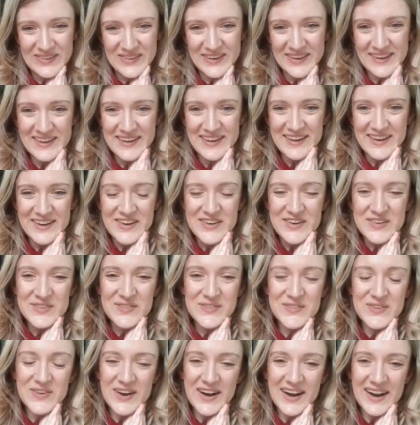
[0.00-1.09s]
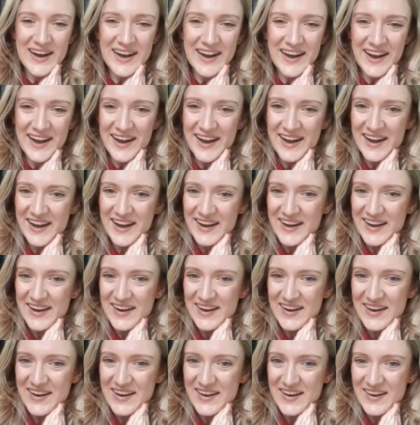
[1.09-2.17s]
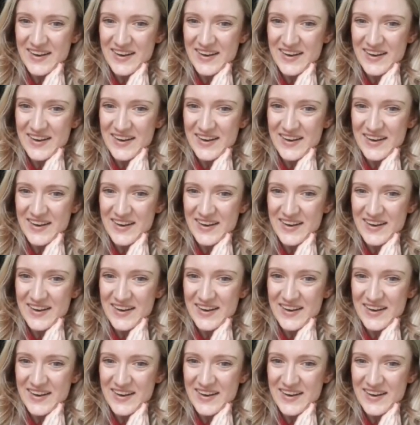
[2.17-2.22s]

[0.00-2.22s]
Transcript: This is the ceiling.